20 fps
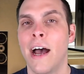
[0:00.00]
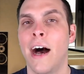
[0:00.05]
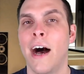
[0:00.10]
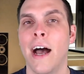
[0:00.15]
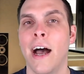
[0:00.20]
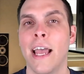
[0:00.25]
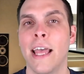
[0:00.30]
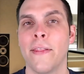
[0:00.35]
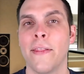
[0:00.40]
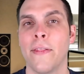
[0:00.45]

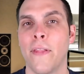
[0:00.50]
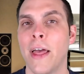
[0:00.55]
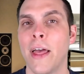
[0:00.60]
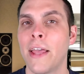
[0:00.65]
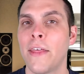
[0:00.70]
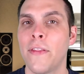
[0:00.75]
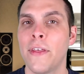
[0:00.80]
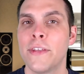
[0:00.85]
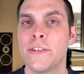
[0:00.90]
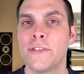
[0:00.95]
Uh, it
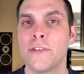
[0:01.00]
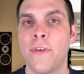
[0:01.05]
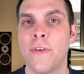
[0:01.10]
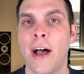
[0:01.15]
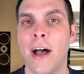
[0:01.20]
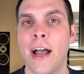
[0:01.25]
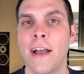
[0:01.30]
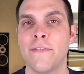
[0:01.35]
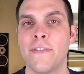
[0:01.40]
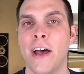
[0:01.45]
likely
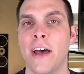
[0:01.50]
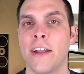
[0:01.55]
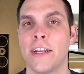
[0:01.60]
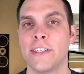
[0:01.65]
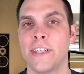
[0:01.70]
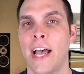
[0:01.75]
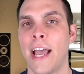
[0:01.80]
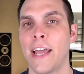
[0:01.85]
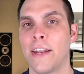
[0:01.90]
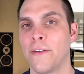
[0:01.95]
survived on a
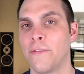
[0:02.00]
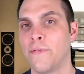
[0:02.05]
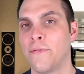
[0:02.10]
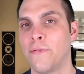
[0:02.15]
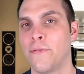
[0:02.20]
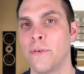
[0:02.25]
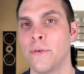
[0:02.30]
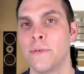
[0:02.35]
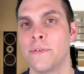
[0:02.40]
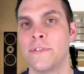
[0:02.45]
diet of
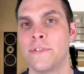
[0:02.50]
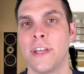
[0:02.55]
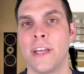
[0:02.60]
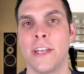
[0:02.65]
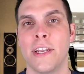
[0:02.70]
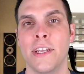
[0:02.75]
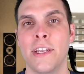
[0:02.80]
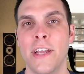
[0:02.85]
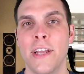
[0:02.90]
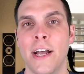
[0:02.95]
fruits
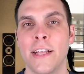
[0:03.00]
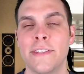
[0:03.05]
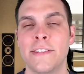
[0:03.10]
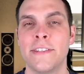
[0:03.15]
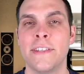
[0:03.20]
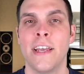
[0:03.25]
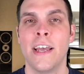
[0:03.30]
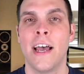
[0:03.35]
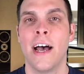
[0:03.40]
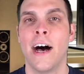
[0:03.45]
and
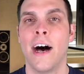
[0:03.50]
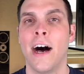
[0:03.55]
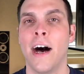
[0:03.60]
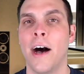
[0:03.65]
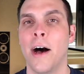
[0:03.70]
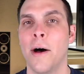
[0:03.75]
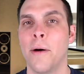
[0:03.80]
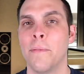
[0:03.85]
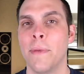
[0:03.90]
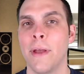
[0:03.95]
nuts
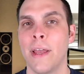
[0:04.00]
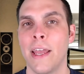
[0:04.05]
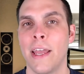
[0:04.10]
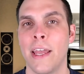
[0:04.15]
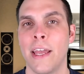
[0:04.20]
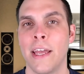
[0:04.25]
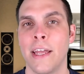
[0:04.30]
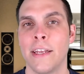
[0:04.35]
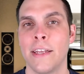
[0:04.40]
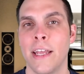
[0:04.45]
um,
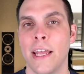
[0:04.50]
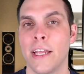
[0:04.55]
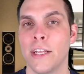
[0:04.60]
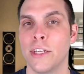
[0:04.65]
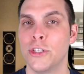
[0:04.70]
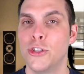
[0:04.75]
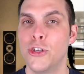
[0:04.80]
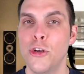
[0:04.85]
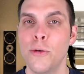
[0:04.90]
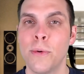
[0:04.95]
and,
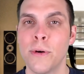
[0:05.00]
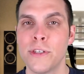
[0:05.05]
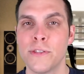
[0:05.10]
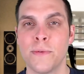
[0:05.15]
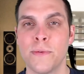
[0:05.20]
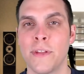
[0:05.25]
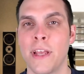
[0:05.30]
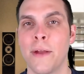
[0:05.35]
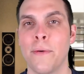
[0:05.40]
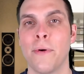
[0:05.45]
and
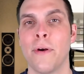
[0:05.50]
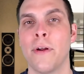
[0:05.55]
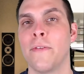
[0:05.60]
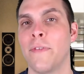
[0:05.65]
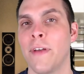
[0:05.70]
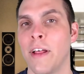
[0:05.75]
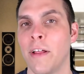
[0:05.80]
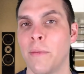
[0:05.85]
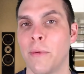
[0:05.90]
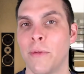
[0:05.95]
tubers when they were
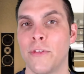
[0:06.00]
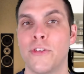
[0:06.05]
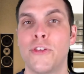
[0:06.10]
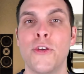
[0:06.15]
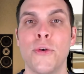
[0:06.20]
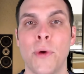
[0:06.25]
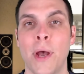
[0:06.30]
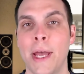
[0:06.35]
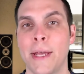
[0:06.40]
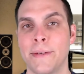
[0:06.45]
available
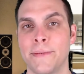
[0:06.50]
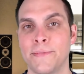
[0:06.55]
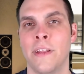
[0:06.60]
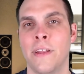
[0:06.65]
to it.